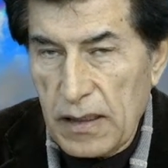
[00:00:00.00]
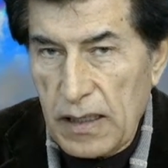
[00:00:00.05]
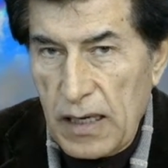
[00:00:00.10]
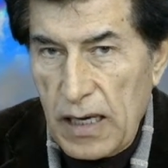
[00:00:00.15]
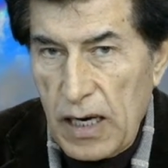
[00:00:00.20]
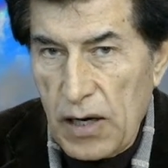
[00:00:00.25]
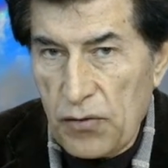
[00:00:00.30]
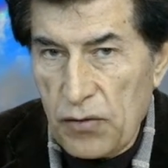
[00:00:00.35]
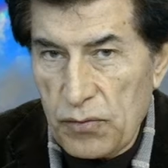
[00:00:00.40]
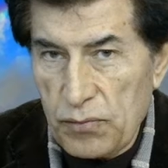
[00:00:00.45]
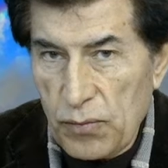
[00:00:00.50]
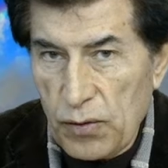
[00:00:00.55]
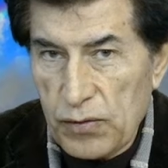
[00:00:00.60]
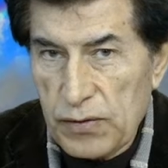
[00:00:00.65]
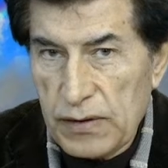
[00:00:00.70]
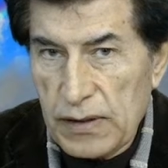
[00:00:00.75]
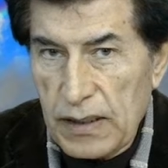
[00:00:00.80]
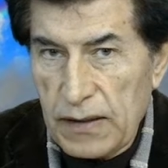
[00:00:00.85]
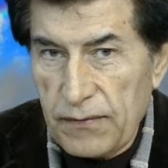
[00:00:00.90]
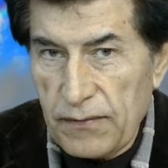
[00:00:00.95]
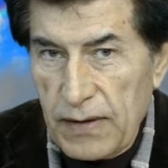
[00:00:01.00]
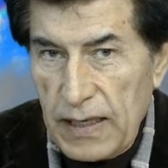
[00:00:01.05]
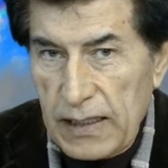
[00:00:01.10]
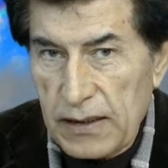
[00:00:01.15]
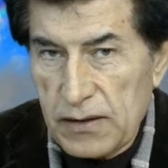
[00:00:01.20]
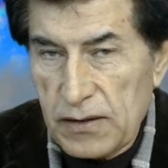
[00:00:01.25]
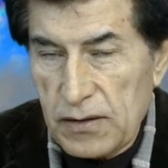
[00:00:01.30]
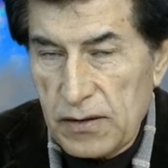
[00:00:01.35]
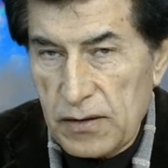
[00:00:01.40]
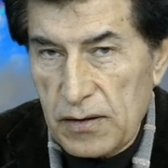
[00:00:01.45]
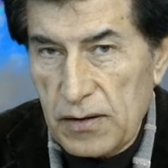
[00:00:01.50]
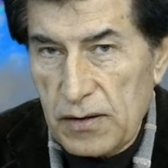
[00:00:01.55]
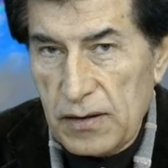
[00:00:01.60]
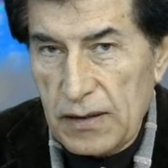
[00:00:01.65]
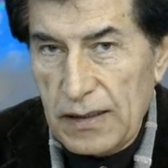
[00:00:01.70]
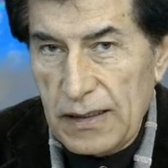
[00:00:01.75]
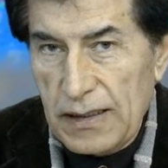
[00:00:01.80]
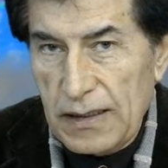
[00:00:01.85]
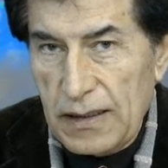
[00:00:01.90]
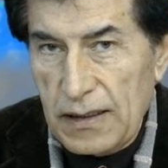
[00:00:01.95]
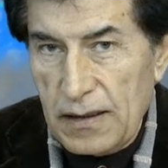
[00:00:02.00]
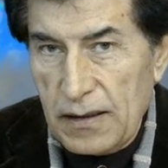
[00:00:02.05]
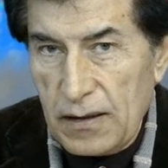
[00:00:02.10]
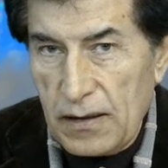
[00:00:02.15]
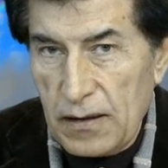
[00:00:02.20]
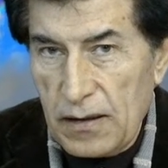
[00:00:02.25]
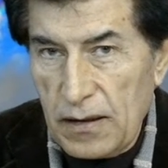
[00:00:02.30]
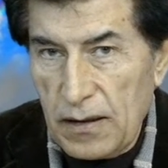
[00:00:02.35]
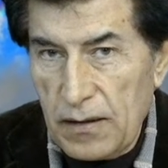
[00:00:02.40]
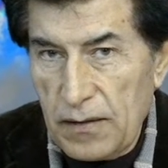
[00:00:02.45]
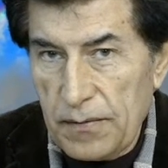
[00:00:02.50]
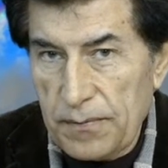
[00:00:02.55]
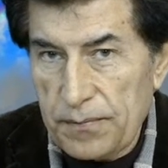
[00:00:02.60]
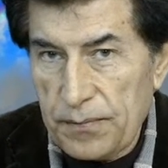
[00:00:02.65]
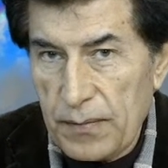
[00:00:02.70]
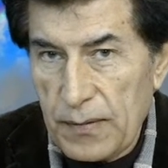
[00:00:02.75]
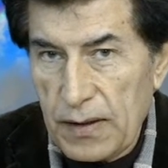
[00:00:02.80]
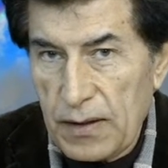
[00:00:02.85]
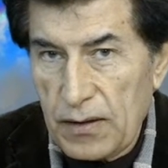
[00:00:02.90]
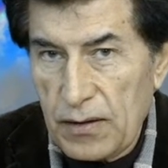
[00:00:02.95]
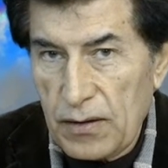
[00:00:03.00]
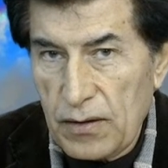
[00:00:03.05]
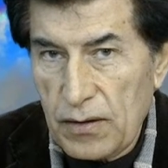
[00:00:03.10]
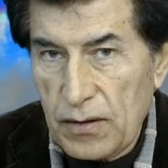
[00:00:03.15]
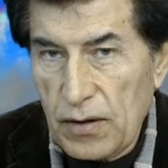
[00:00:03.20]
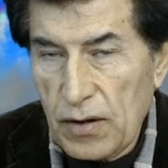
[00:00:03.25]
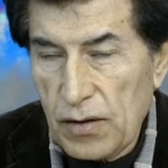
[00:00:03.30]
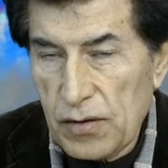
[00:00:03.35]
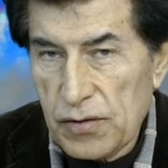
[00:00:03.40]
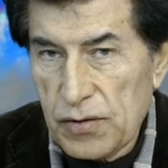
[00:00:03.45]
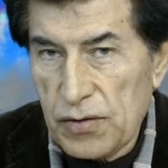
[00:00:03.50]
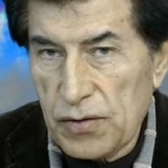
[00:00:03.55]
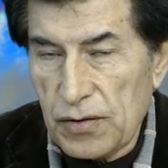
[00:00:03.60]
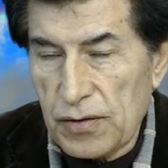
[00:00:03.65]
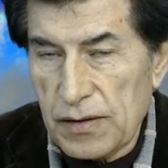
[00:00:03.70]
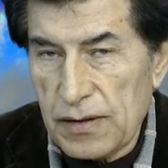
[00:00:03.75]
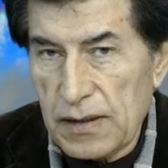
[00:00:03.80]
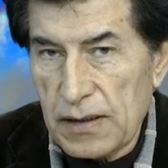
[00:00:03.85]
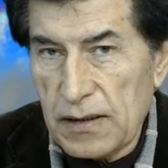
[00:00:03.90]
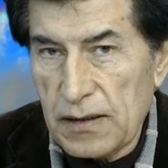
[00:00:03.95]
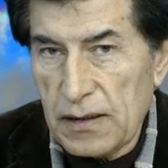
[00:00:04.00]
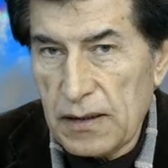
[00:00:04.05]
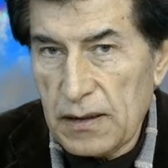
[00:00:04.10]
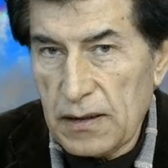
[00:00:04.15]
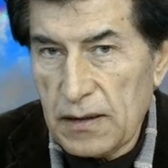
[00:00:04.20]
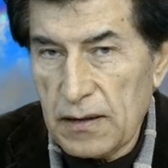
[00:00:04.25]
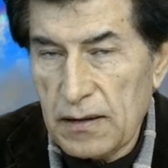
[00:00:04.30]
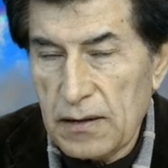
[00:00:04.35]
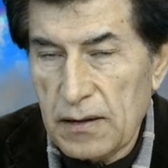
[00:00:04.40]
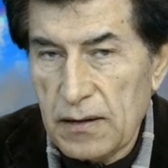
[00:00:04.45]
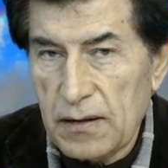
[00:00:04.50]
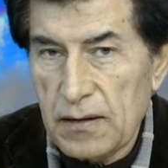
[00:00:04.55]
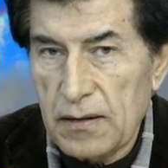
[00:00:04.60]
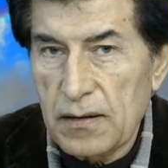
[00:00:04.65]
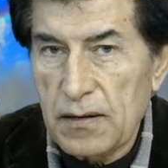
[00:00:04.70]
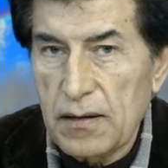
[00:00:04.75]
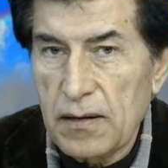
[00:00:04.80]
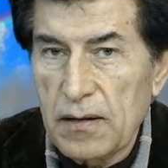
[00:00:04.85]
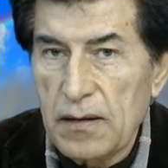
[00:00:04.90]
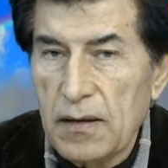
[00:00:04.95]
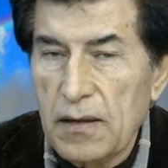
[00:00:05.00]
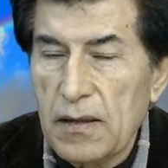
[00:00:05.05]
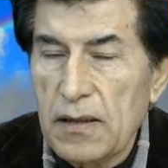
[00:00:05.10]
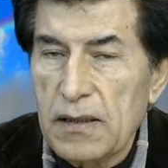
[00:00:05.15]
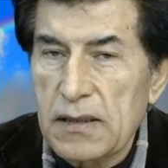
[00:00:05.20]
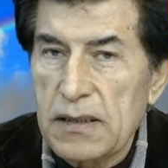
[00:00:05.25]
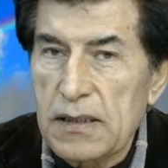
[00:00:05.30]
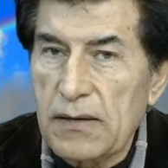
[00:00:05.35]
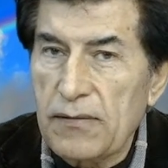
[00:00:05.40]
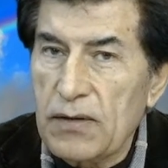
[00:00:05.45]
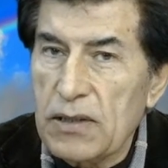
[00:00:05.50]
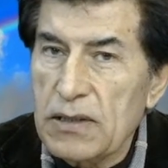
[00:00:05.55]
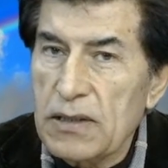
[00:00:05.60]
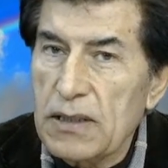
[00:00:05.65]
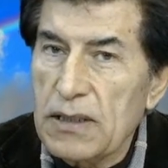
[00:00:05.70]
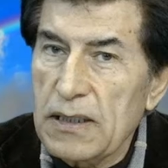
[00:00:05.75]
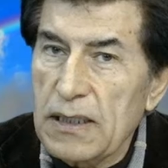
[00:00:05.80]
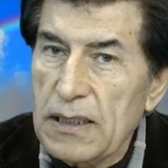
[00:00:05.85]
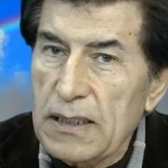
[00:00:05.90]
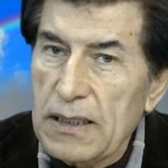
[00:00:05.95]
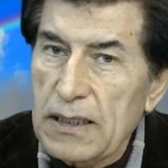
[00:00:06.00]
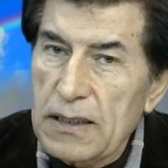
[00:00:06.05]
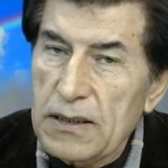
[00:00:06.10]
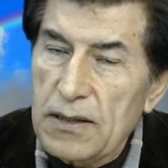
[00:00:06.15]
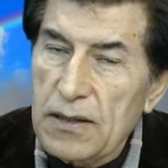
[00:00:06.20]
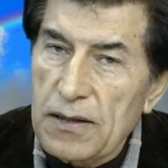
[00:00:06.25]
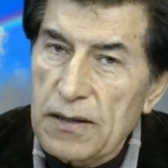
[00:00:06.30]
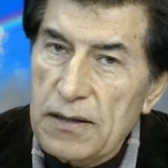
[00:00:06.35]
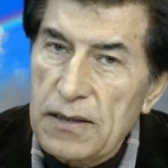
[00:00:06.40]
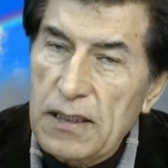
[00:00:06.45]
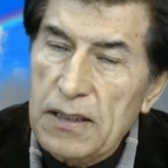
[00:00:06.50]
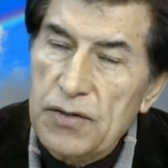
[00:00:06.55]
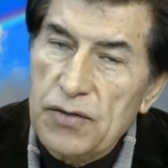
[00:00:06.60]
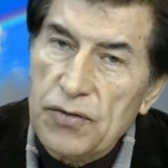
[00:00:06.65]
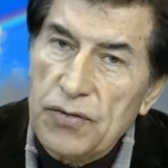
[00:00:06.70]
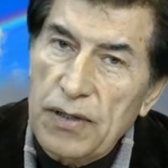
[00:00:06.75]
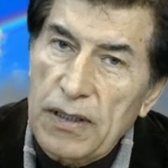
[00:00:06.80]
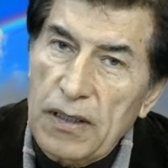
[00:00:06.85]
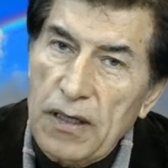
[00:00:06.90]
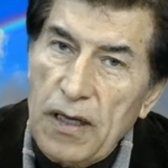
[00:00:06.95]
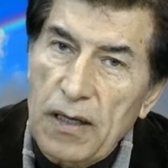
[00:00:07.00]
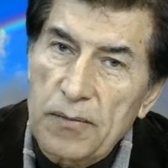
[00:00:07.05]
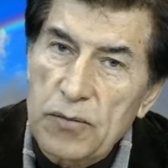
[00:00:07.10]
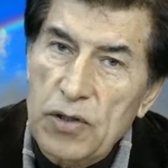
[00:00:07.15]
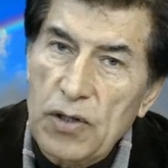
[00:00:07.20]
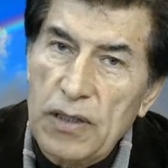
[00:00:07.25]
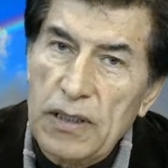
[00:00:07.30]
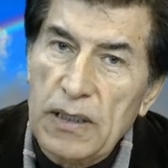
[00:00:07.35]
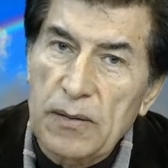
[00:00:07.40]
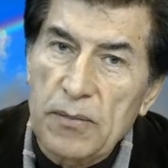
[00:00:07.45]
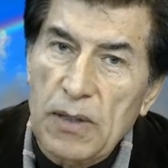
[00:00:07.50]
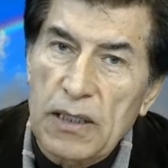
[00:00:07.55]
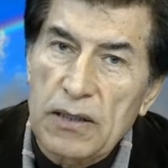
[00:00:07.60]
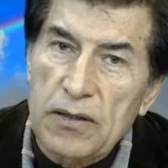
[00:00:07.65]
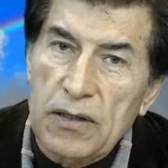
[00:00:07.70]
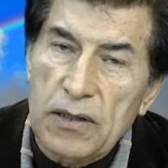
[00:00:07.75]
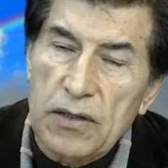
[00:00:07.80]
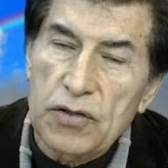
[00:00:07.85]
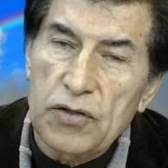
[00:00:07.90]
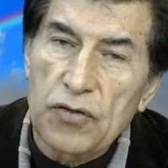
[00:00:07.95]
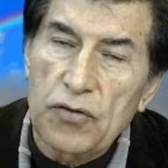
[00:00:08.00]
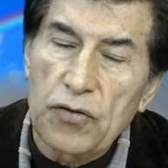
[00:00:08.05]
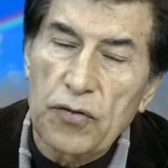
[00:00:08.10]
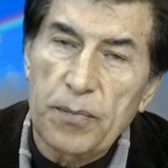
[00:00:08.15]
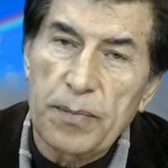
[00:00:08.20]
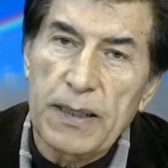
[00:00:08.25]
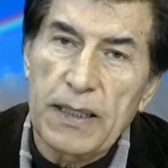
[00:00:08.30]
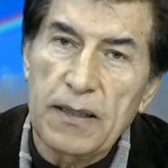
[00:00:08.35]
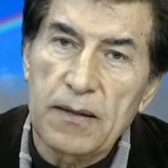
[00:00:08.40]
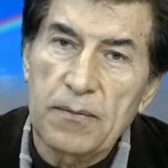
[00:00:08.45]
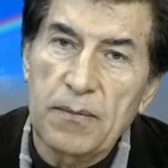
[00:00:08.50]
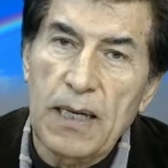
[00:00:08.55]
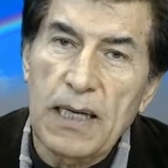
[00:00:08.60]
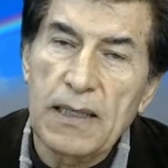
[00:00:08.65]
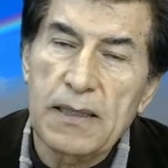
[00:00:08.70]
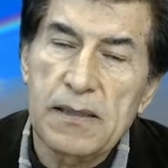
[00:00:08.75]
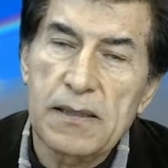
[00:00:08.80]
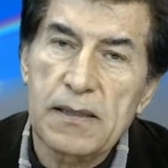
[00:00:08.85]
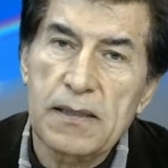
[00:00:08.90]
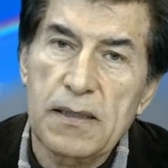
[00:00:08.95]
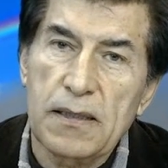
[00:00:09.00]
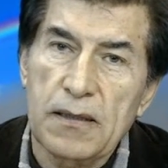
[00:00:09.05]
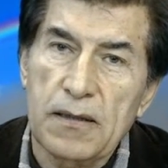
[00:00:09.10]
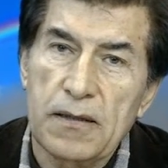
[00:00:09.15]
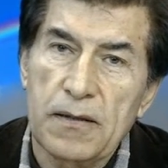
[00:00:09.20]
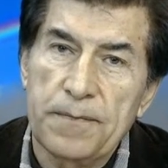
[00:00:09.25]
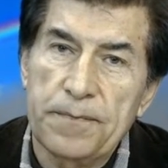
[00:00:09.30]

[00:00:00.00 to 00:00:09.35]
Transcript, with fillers: our most advanced um, cultures in the 17th and 18th century, and I'm talking about European mindset,